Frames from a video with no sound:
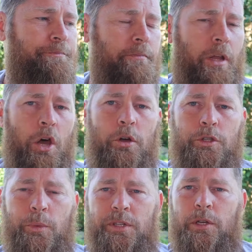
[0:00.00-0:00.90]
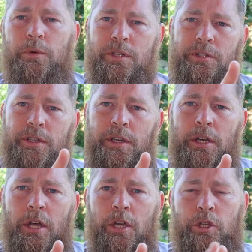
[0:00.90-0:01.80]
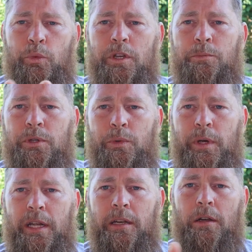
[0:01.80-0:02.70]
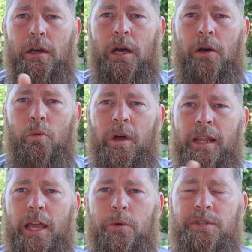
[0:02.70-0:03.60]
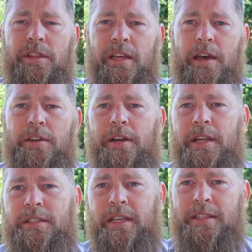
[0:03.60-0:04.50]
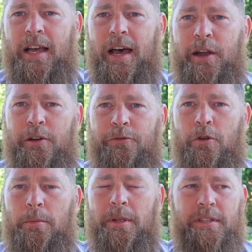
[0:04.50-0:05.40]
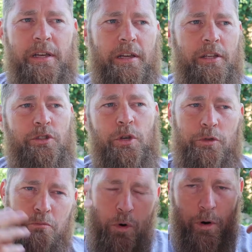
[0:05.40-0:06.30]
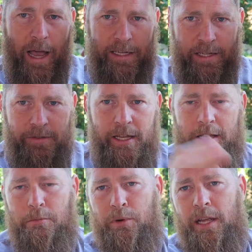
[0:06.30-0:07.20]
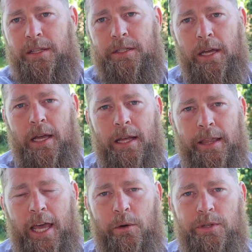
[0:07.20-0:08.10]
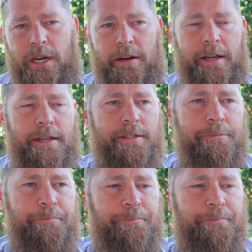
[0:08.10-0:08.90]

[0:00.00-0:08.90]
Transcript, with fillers: And code switching, which is the switch between uh, one language and the other, is, is a higher form. It's a, it shows more activity in the brain's language areas.